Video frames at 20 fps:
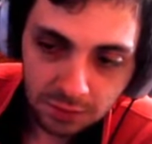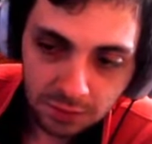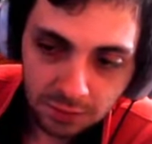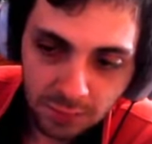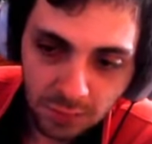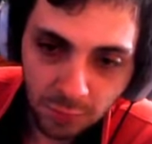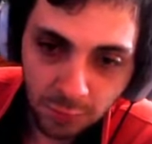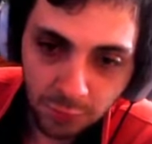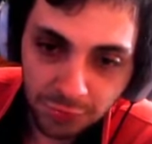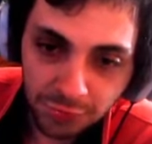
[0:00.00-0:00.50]

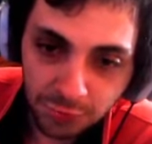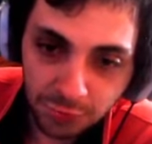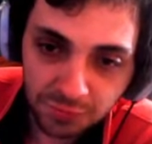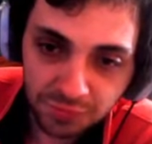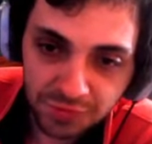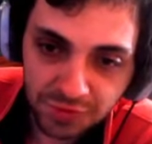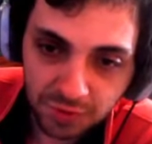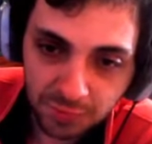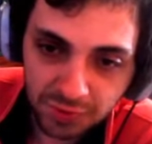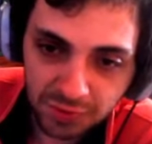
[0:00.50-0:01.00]
Remember, we do have
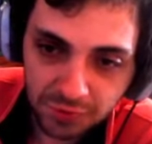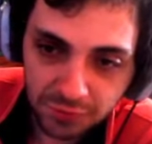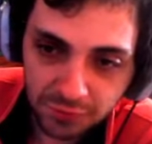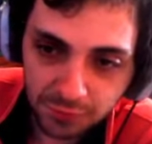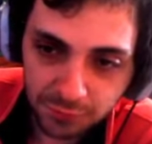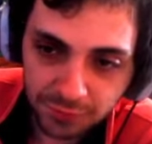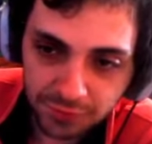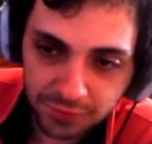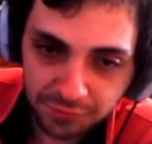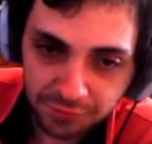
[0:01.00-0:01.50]
DMS, so
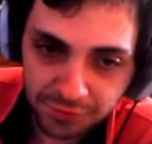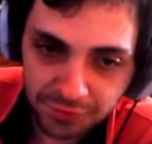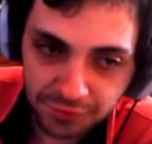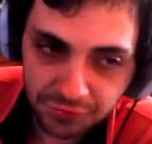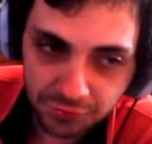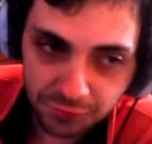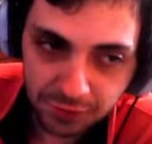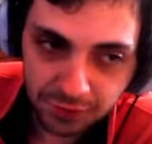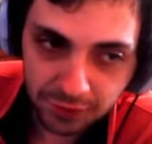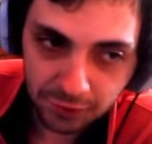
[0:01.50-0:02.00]
whenever they
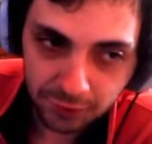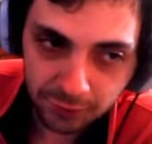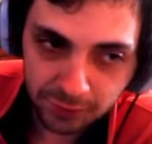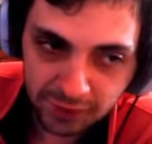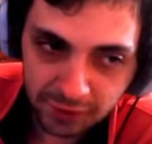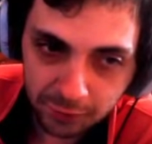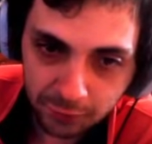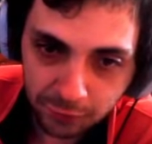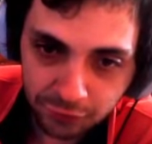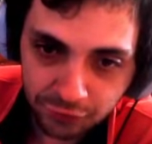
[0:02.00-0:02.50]
do get on a
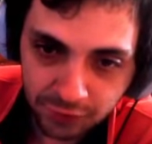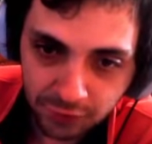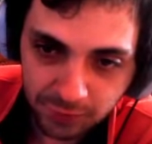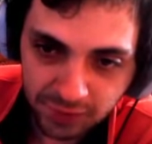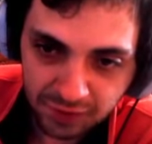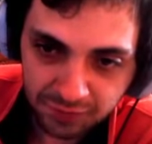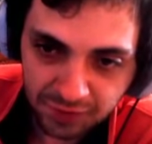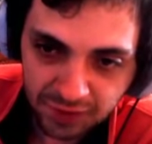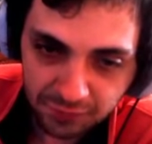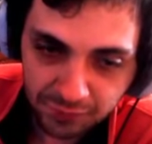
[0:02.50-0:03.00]
regular gen, we
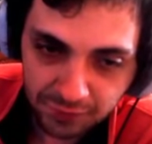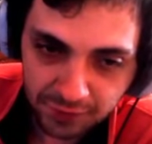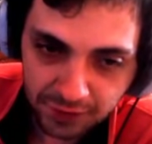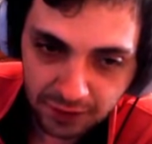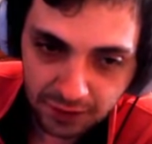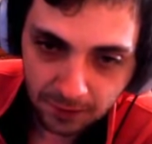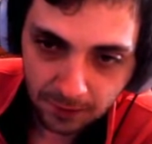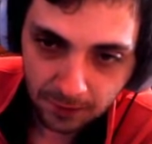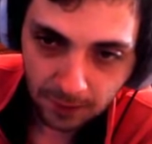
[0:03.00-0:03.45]
have that for that.